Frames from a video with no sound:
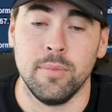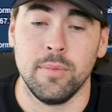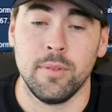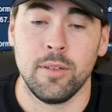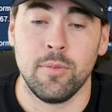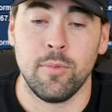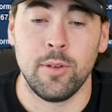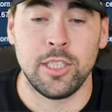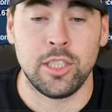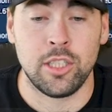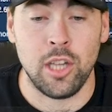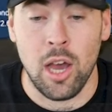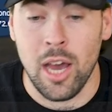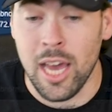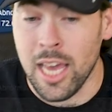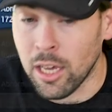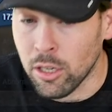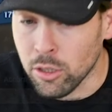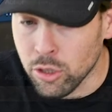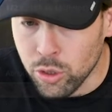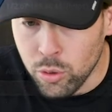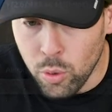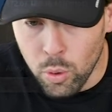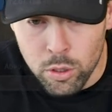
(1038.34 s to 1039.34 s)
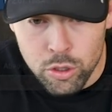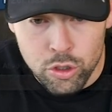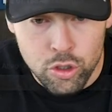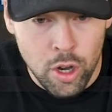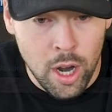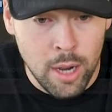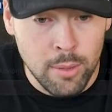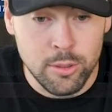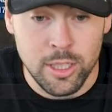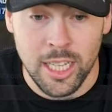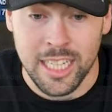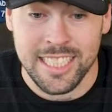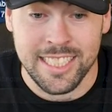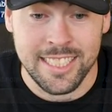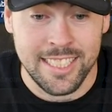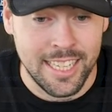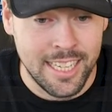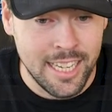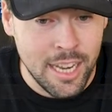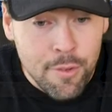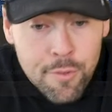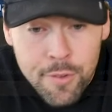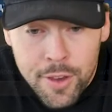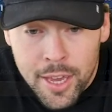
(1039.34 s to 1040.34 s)
We saw health score drops, like
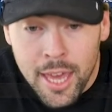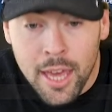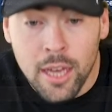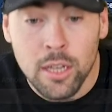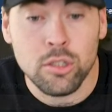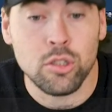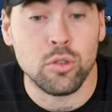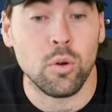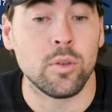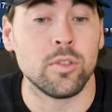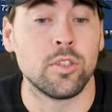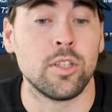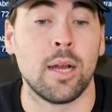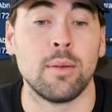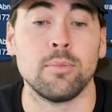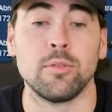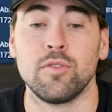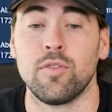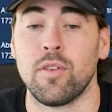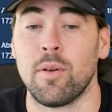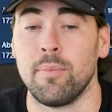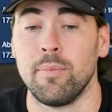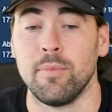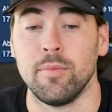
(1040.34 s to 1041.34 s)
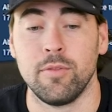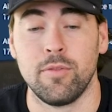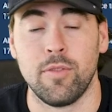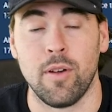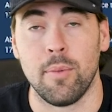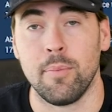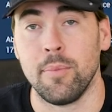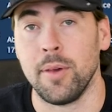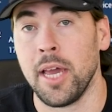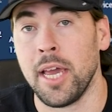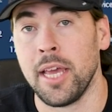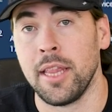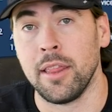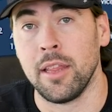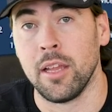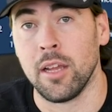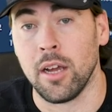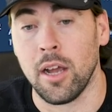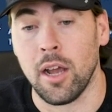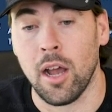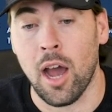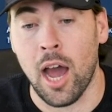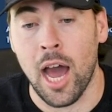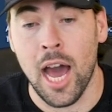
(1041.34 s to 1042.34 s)
significant health score drops from in
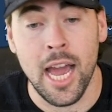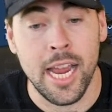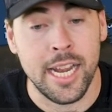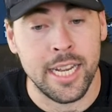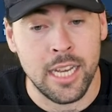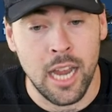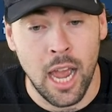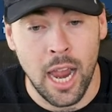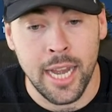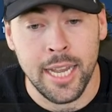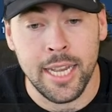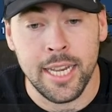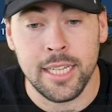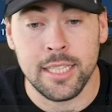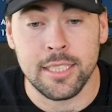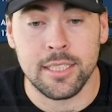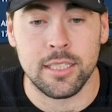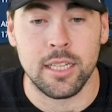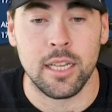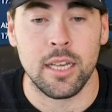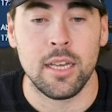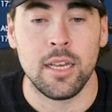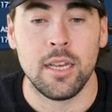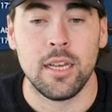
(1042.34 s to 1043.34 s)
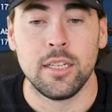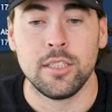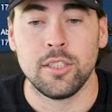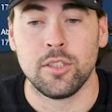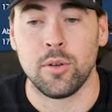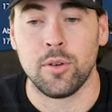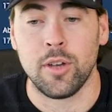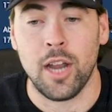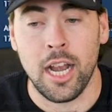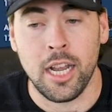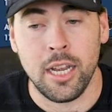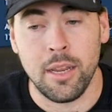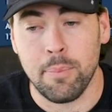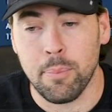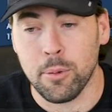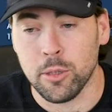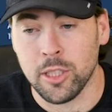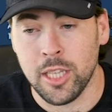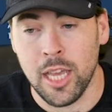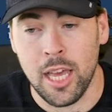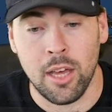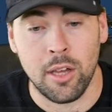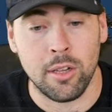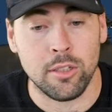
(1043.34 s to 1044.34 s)
the high 90s, so
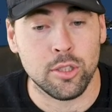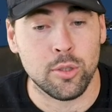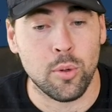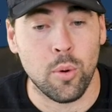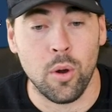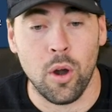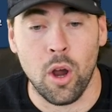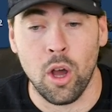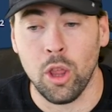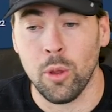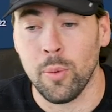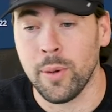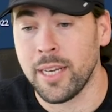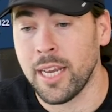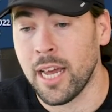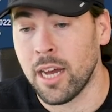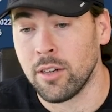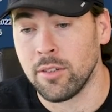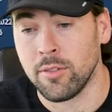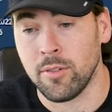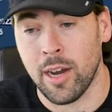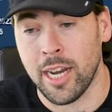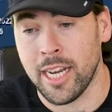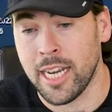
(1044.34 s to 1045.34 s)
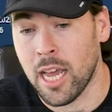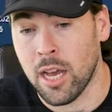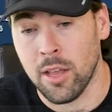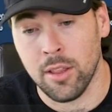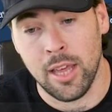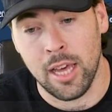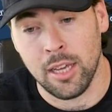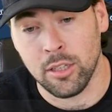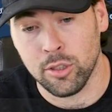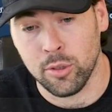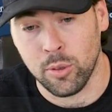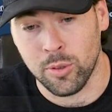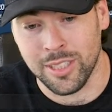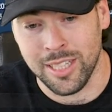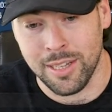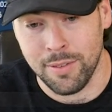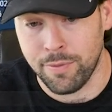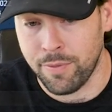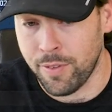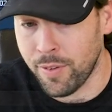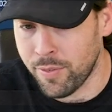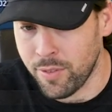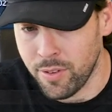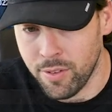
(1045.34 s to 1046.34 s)
90% health score, all the way down. Right now the health score is at
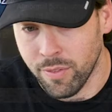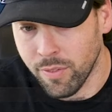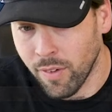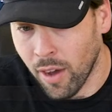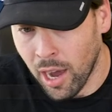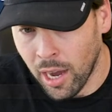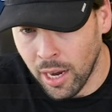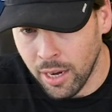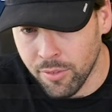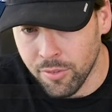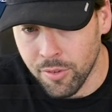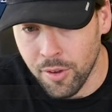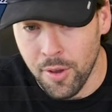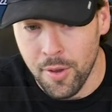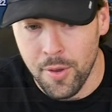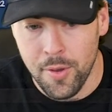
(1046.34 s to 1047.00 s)
55.